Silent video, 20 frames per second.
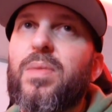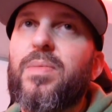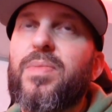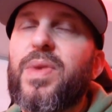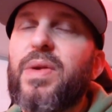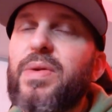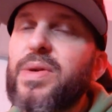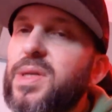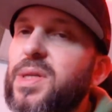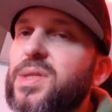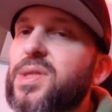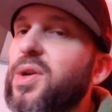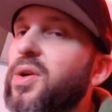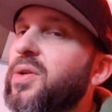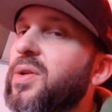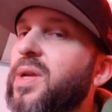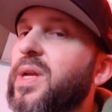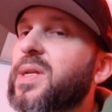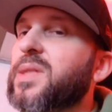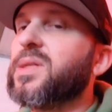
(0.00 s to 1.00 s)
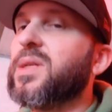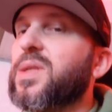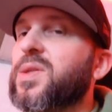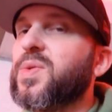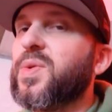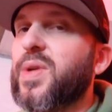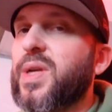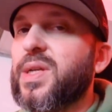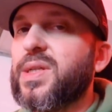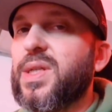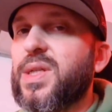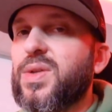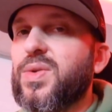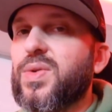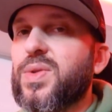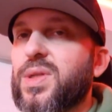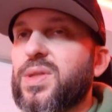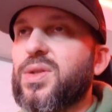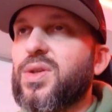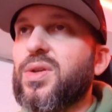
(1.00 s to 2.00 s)
there is a certain instance where Easy
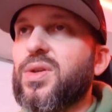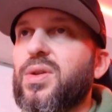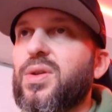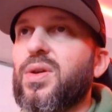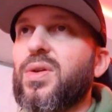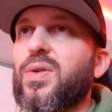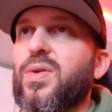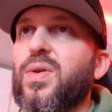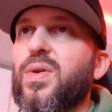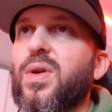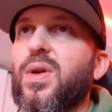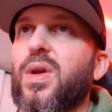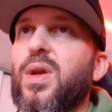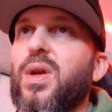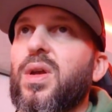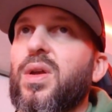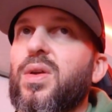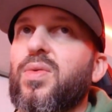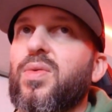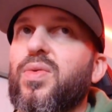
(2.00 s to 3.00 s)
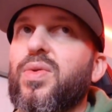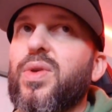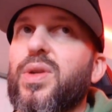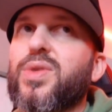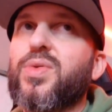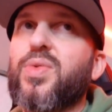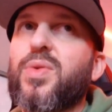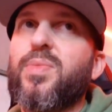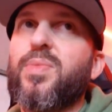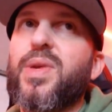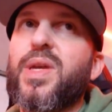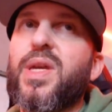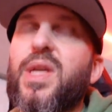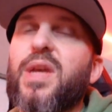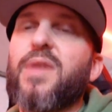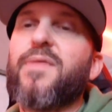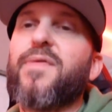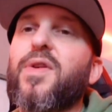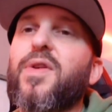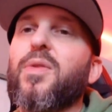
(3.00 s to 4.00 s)
News is good though, which would
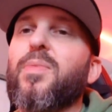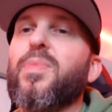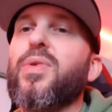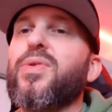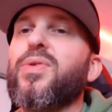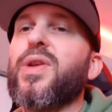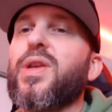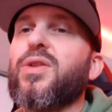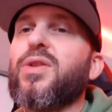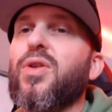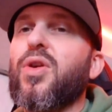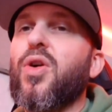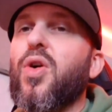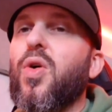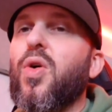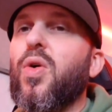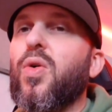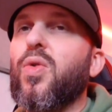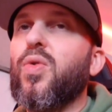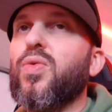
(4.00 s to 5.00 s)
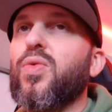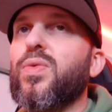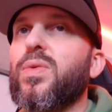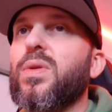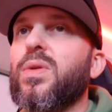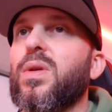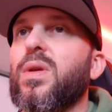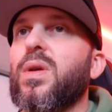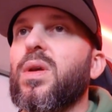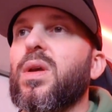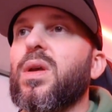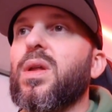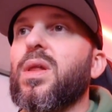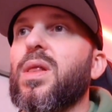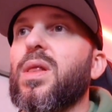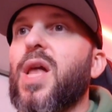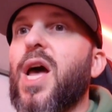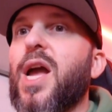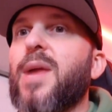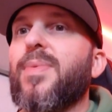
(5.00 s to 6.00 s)
be if you're building your own
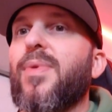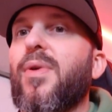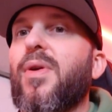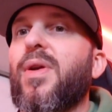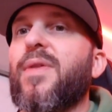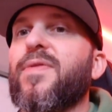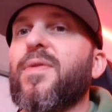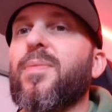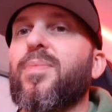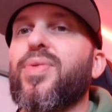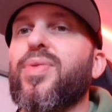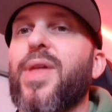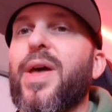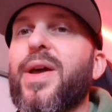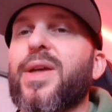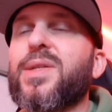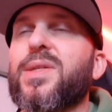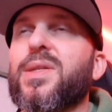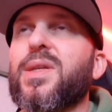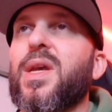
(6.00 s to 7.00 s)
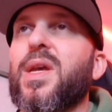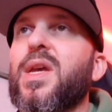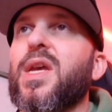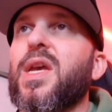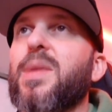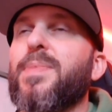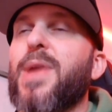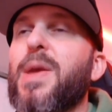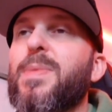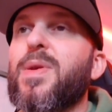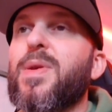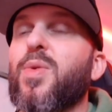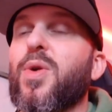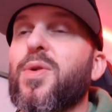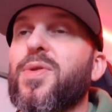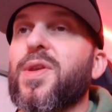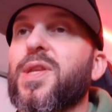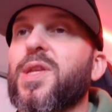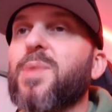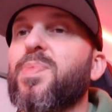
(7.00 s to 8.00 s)
library for Plex, it may be
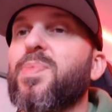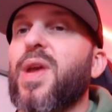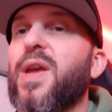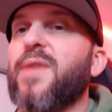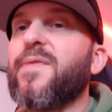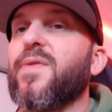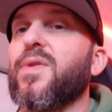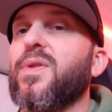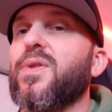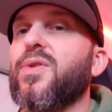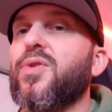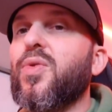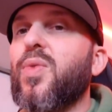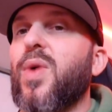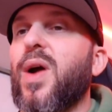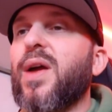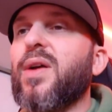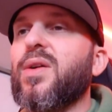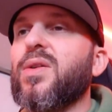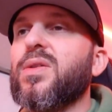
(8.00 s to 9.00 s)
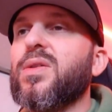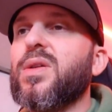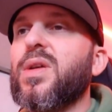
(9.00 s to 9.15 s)
worth it to pay for a little while